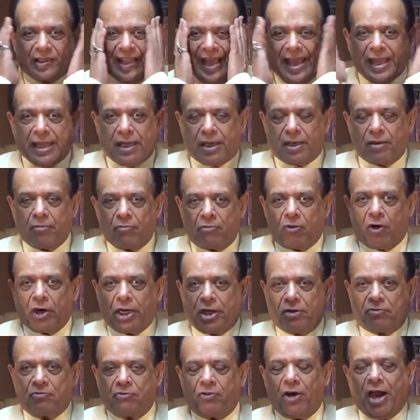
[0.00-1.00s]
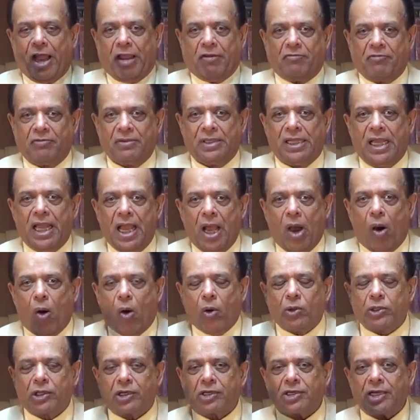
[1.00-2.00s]
Think 45
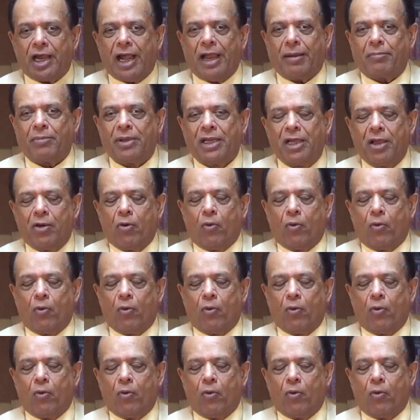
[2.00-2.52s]
all the time.